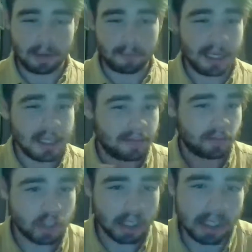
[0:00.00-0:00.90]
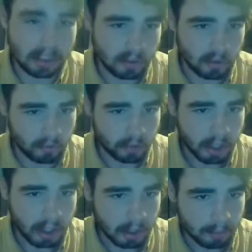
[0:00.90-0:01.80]
might have changed over
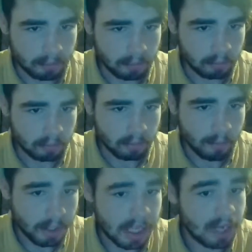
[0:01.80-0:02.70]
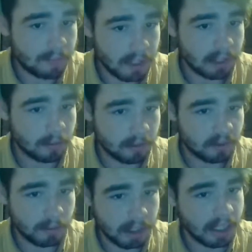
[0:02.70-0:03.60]
time, but they have been here since
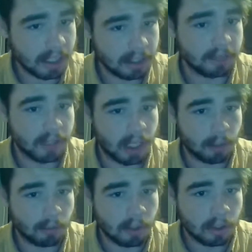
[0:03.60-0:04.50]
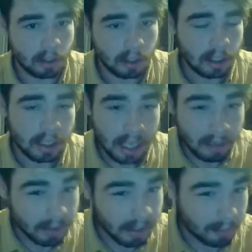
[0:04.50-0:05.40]
the beginning of time.
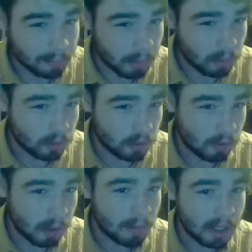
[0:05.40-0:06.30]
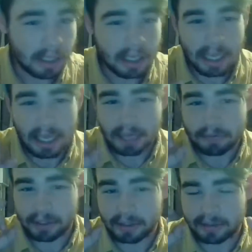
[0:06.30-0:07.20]
Everything that builds you up,
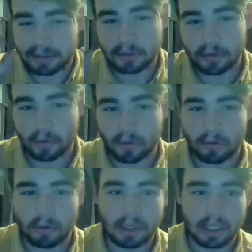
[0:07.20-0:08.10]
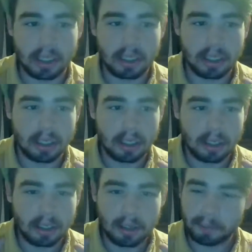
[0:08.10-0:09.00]
every single
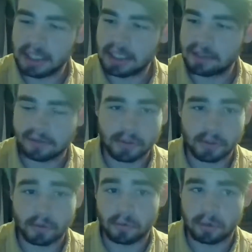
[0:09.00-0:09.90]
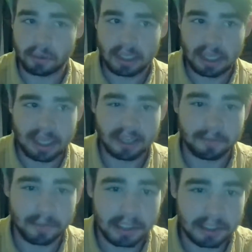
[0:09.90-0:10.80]
piece of you has
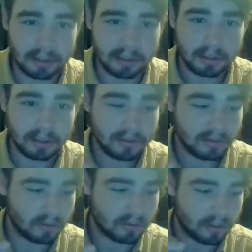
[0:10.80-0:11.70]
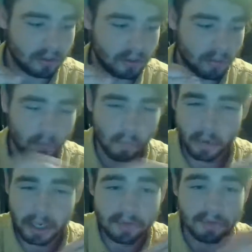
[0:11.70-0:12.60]
been here since
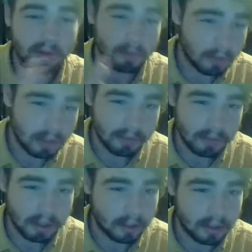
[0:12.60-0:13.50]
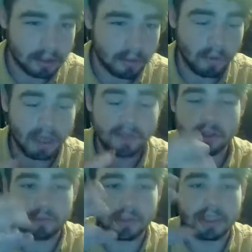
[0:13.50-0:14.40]
whatever you believe in, whatever
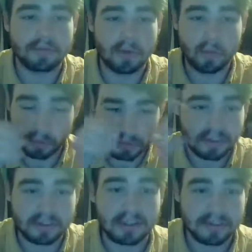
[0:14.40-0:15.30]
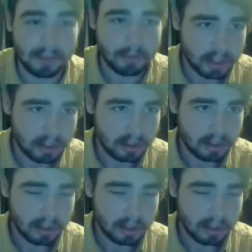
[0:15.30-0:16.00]
you believe since conception.